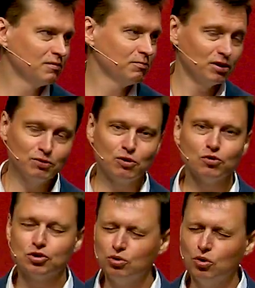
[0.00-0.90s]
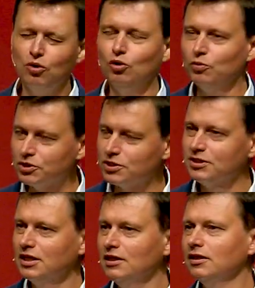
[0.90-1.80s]
but because you always,
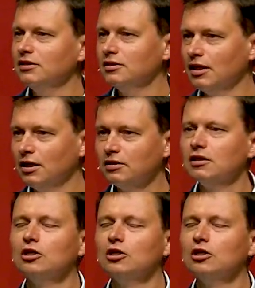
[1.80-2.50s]
day and night,